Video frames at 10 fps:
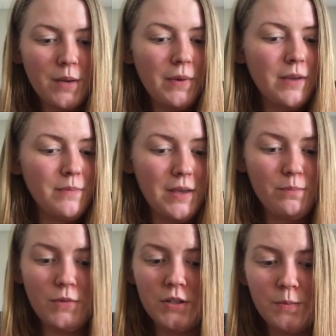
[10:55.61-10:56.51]
I might make
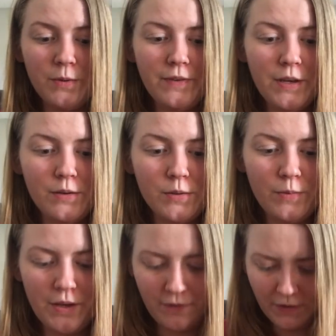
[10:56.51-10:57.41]
multiple videos a
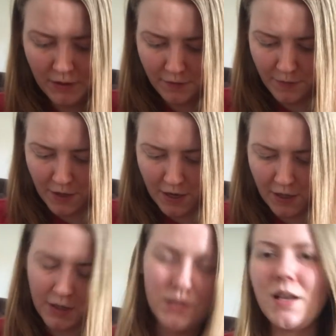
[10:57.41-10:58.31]
week in the
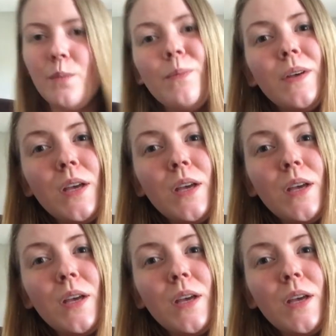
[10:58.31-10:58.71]
beginning because I'm